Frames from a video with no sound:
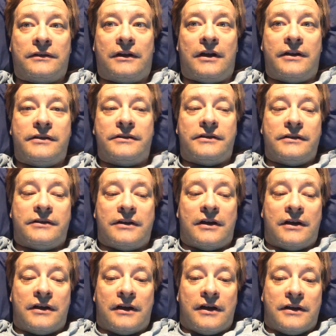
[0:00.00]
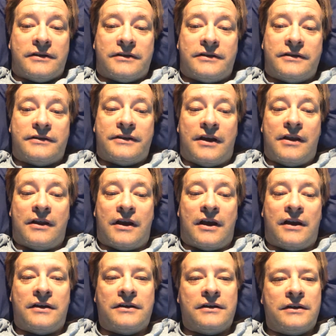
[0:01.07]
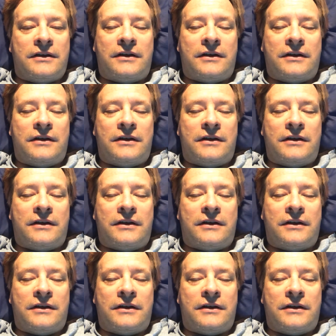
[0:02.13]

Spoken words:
Gots to say that.